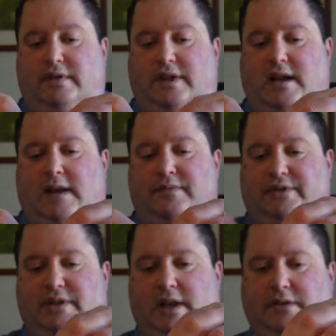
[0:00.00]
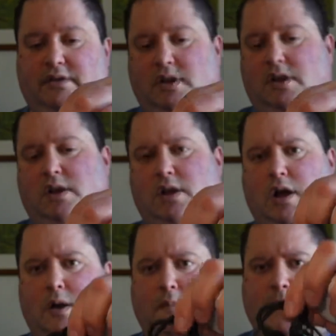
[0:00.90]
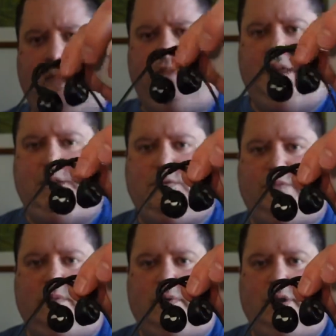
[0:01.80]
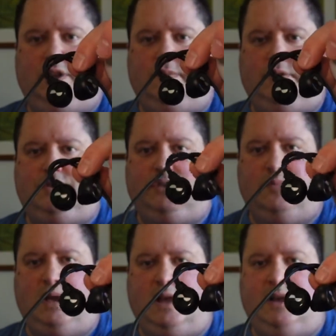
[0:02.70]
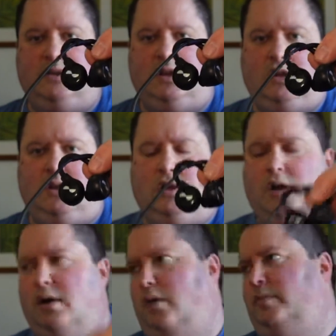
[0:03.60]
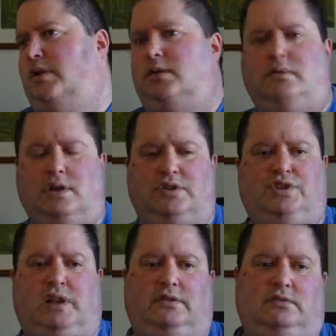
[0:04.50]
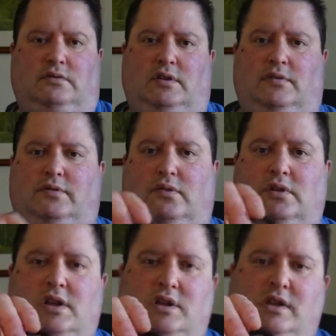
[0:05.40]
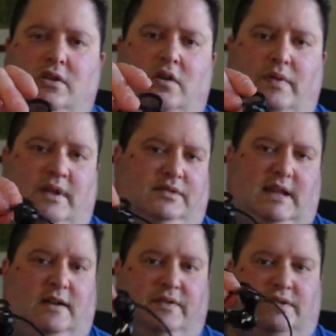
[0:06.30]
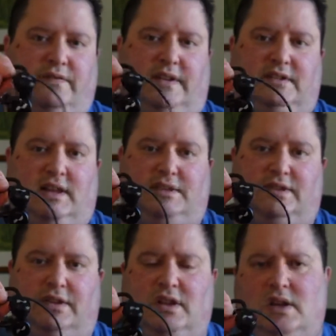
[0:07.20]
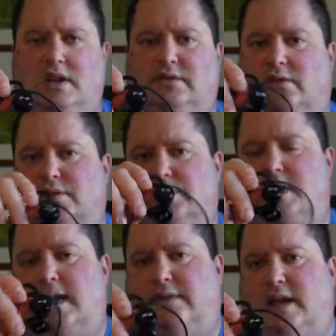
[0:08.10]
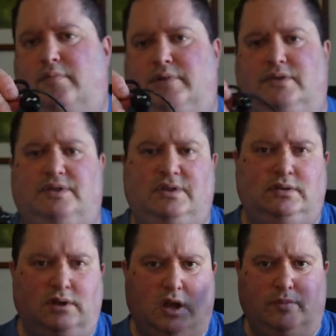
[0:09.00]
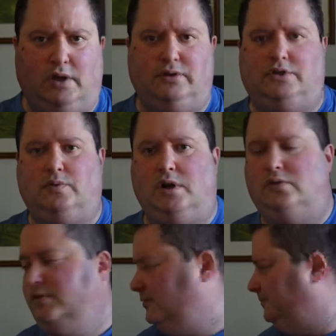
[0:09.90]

that happens again, these will be my commuting pair. No shadow on that, a doubt. These are fantastic. They also have an ambience mode as well.